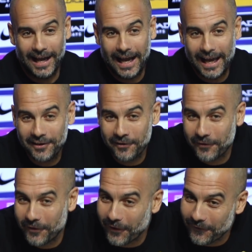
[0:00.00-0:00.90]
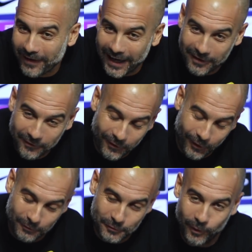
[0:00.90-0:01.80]
I don't know. I don't
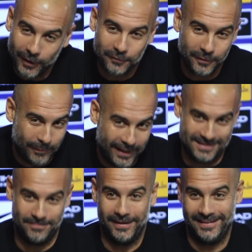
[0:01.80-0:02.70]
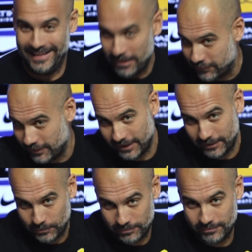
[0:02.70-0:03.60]
know if he's one of the best, but definitely,